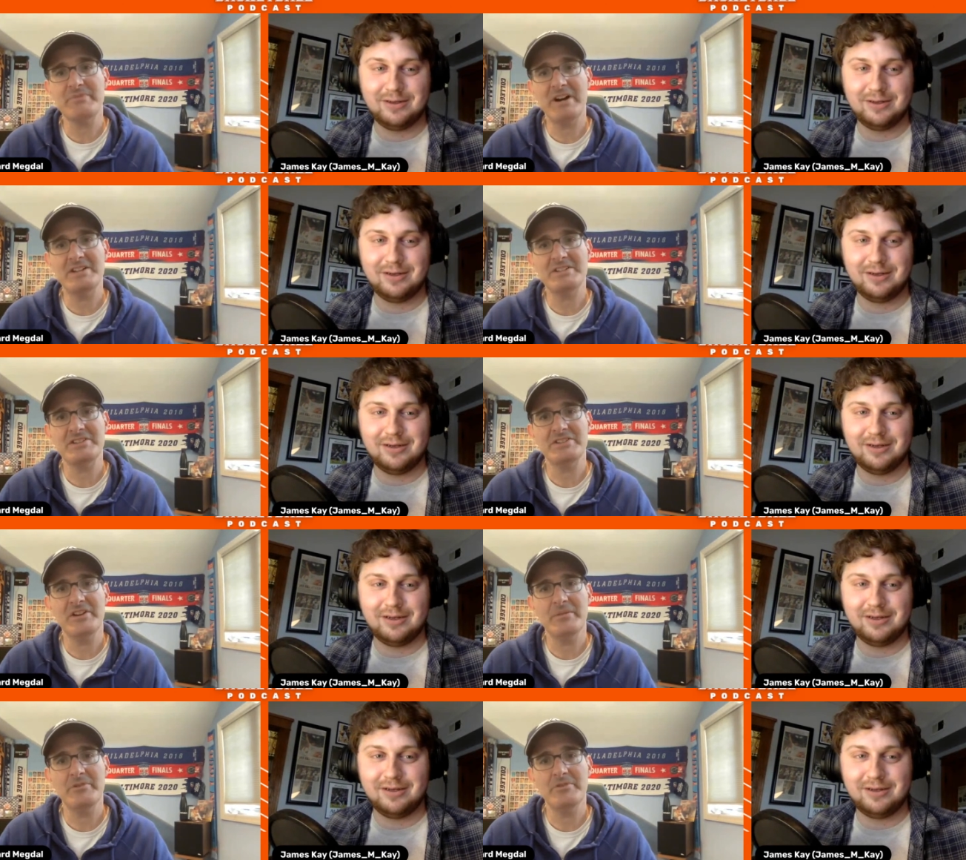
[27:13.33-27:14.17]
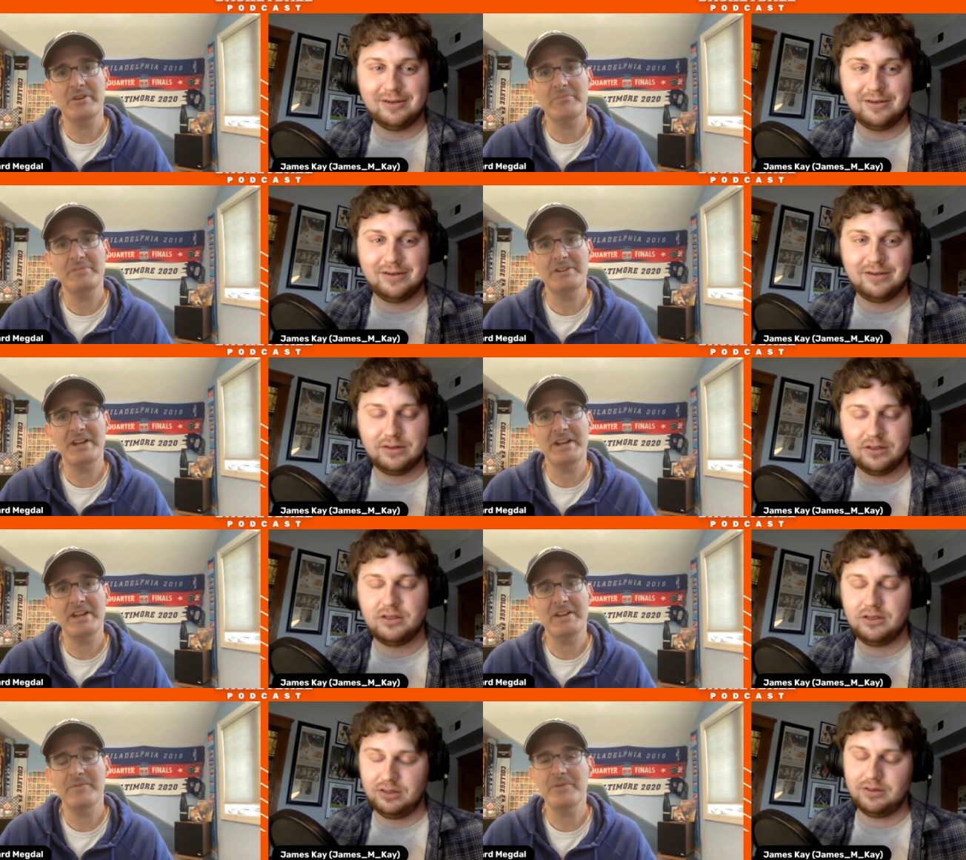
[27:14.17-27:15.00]
Speaker 1: spots in the
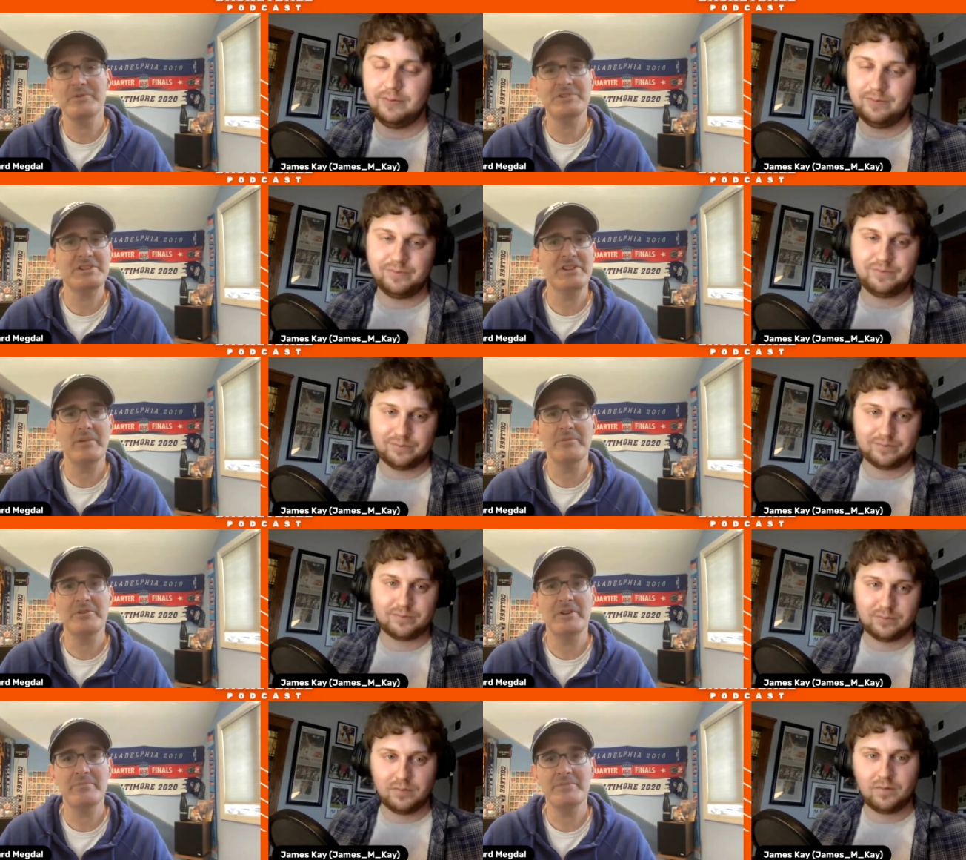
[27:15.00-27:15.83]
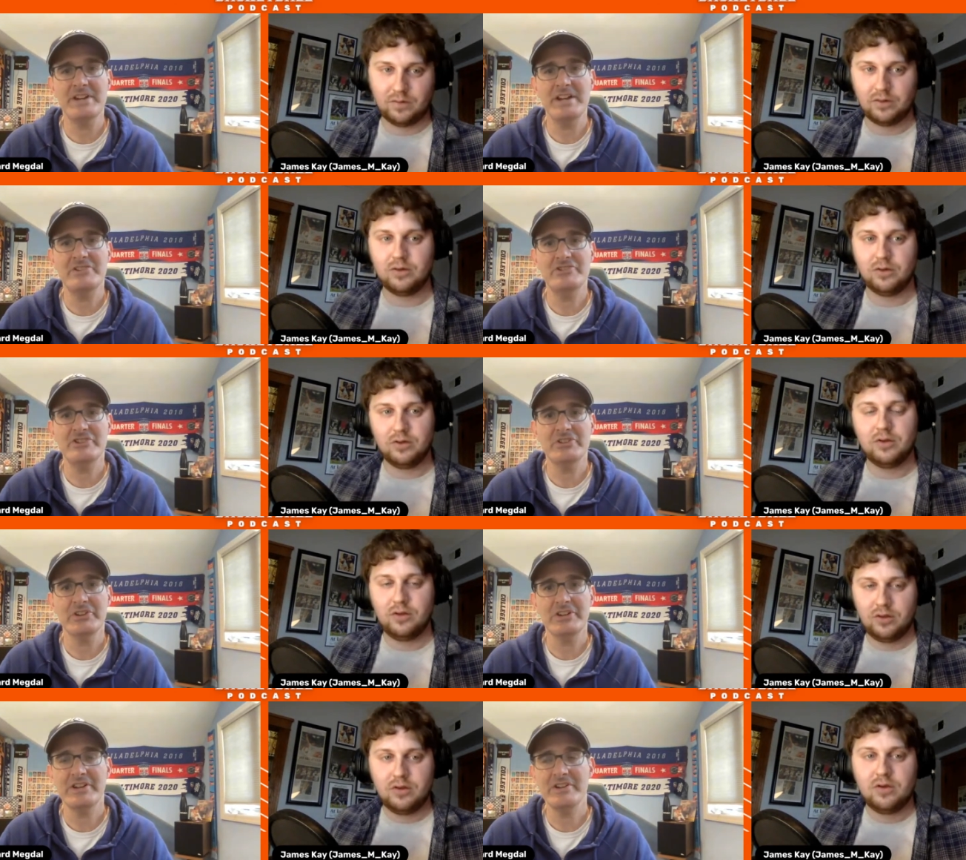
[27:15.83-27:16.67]
WNBA, if there was a WNBA
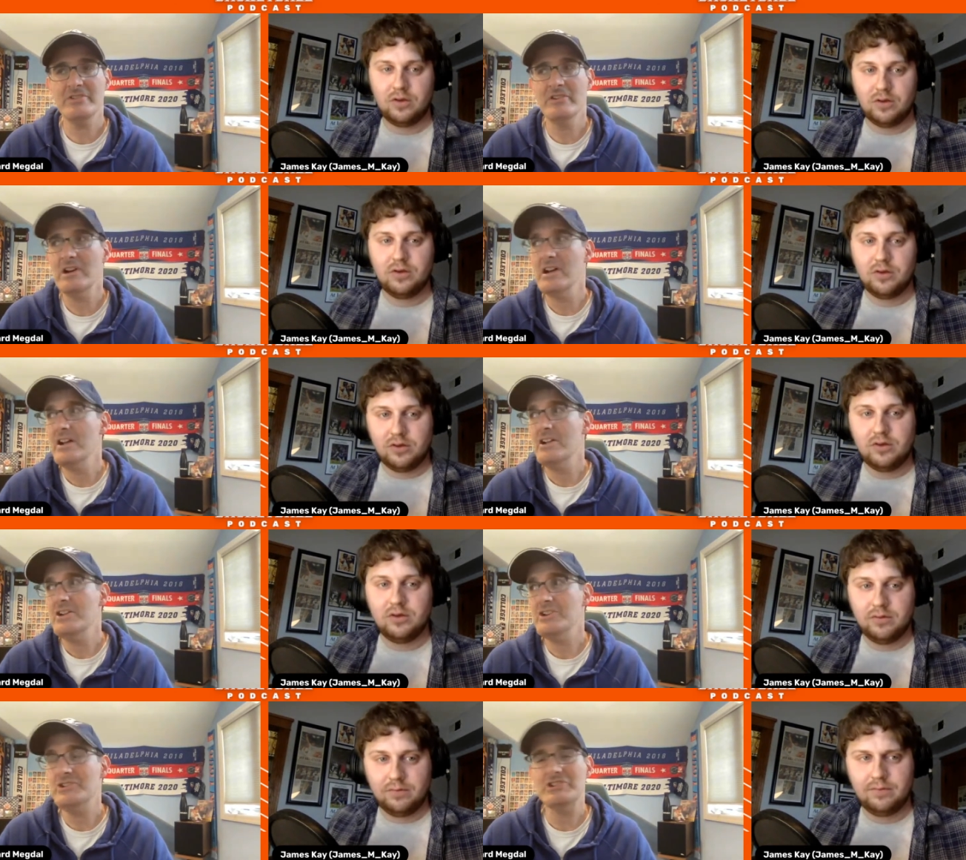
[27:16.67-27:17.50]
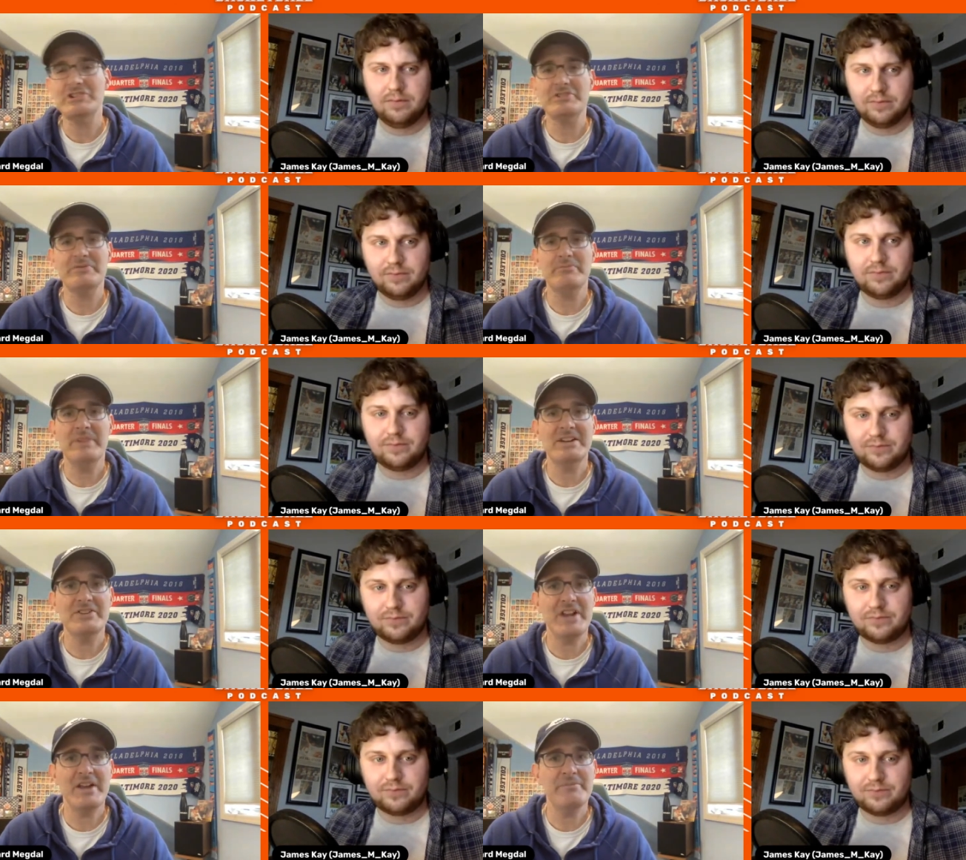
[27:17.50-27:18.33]
G League, you just
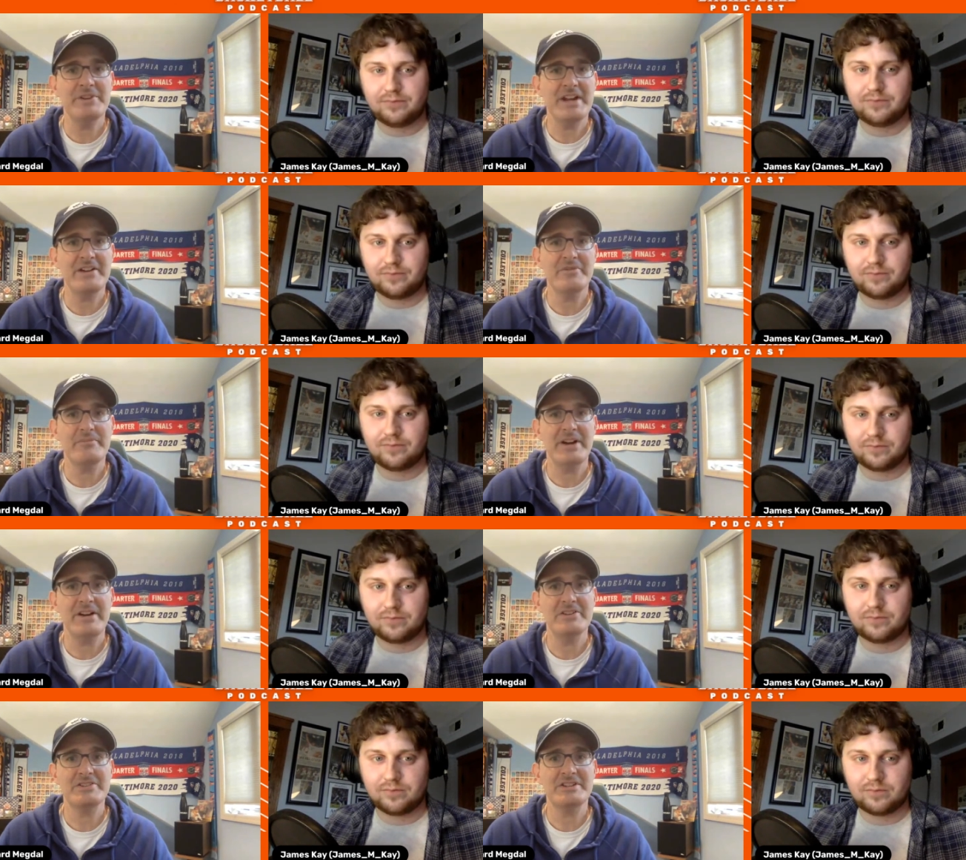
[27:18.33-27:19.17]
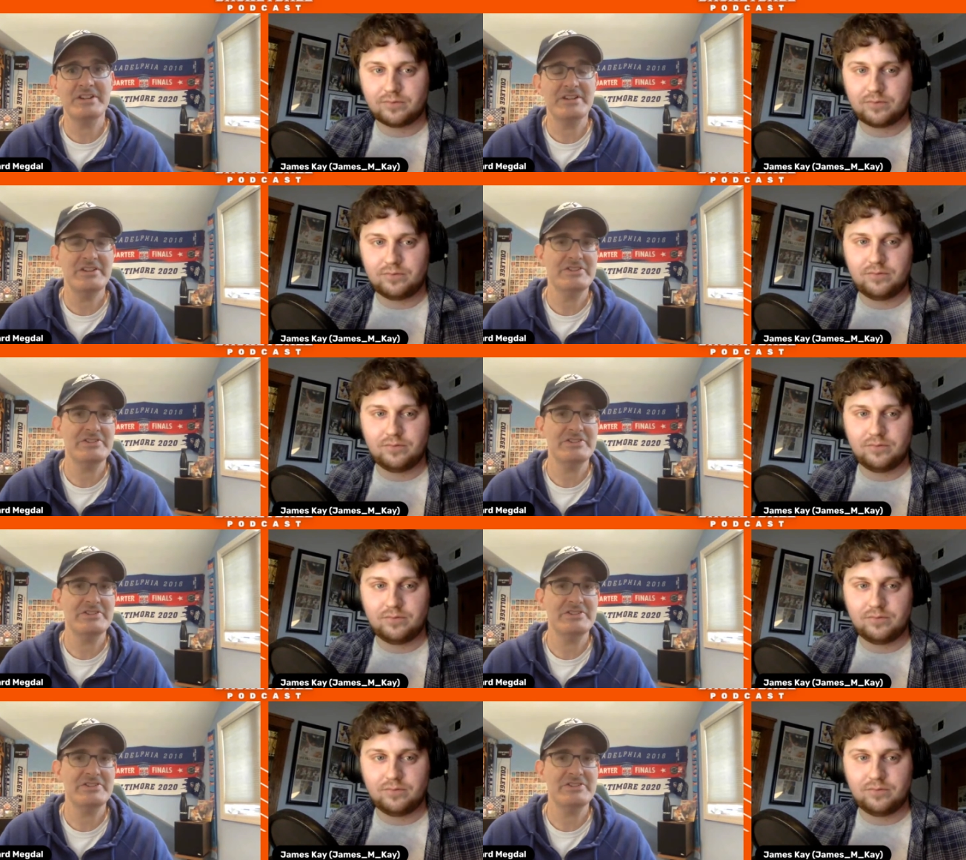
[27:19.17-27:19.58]
make the NBA comparison.